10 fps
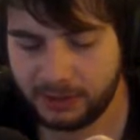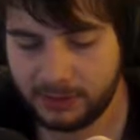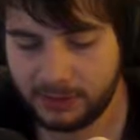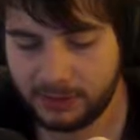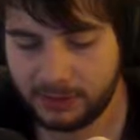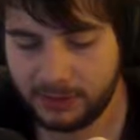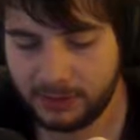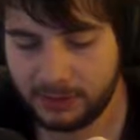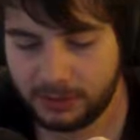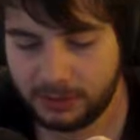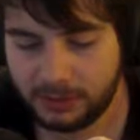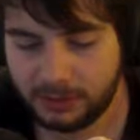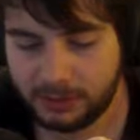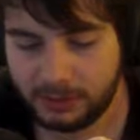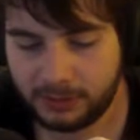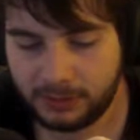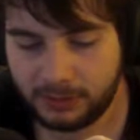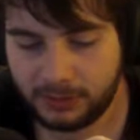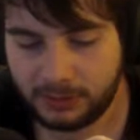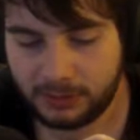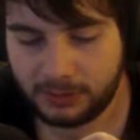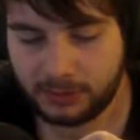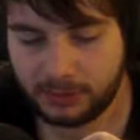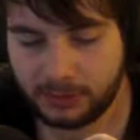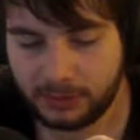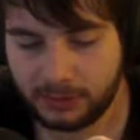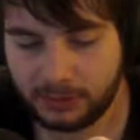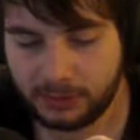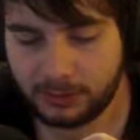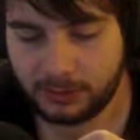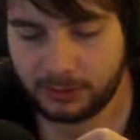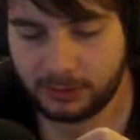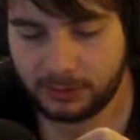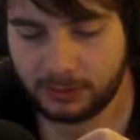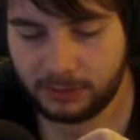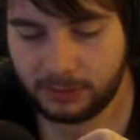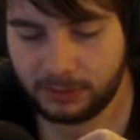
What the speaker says: Nobody speaks.